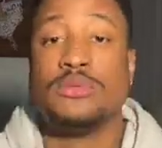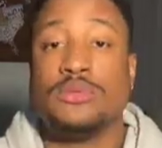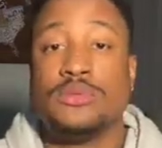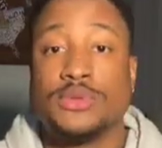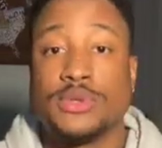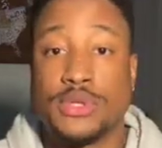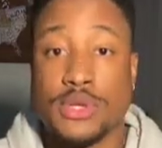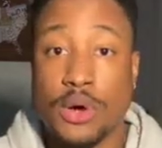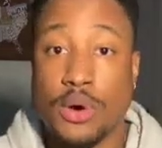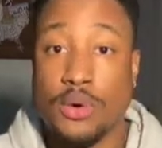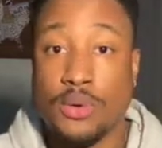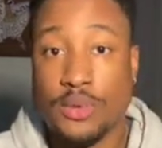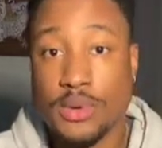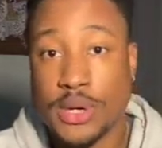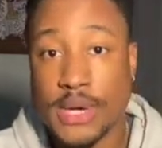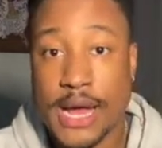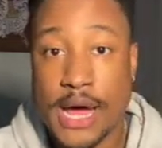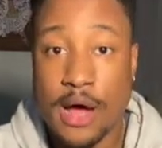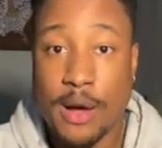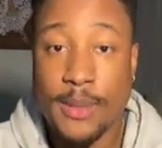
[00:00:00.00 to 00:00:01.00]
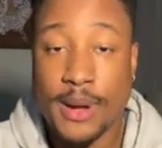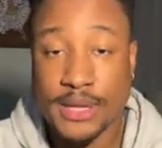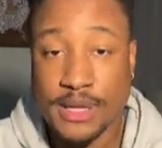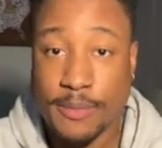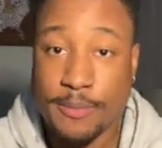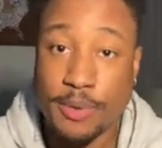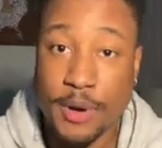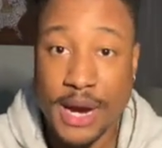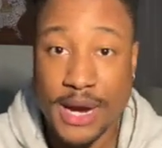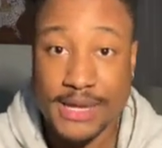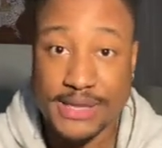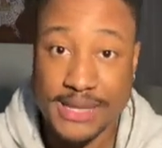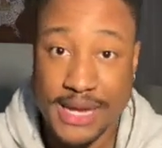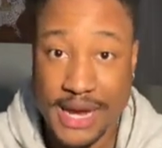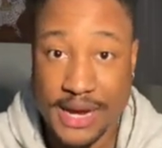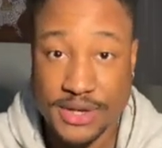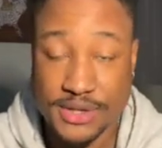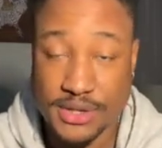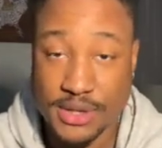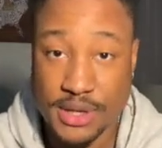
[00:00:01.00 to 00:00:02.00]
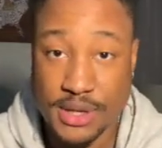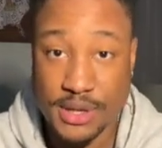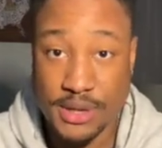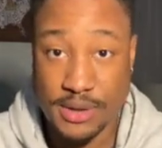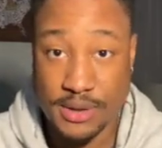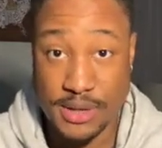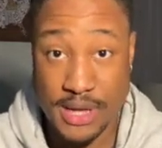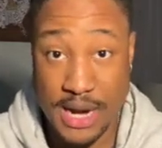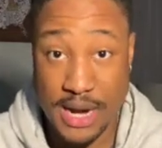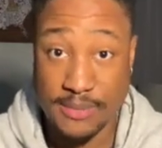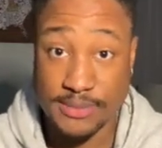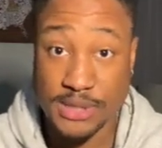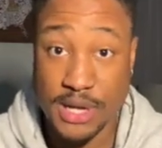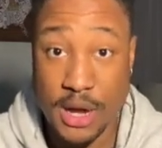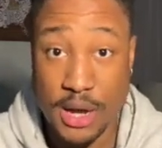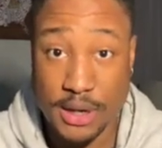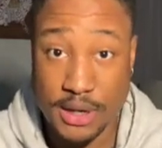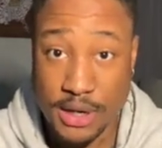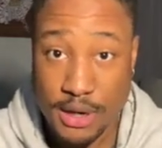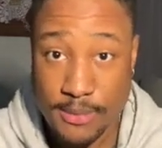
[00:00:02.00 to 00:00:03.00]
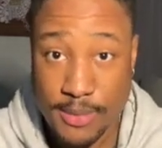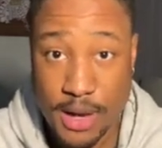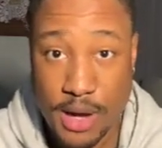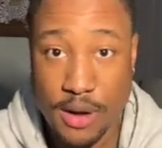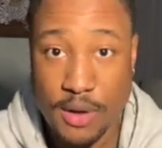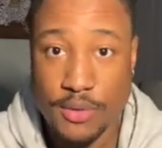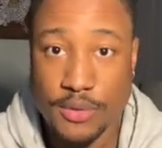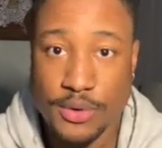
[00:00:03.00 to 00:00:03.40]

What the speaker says: So now about the price action that I'm talking about.